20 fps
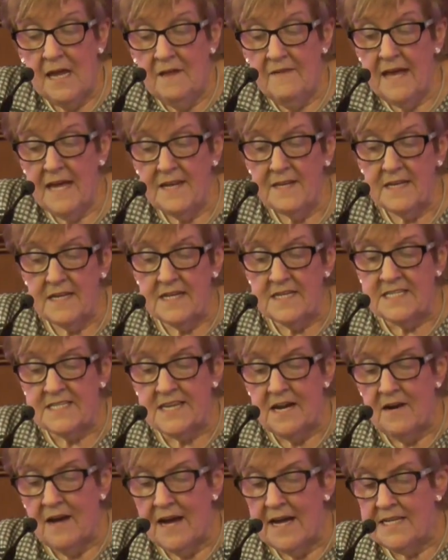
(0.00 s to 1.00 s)
Then
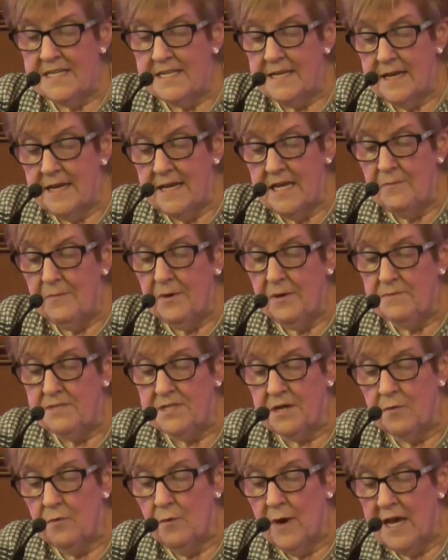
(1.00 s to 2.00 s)
Sarai's,
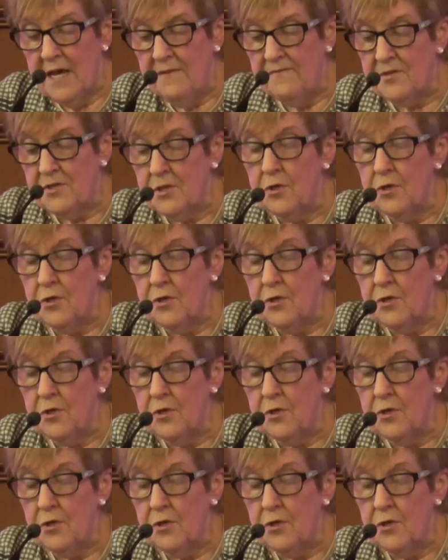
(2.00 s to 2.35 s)
Abram's wife,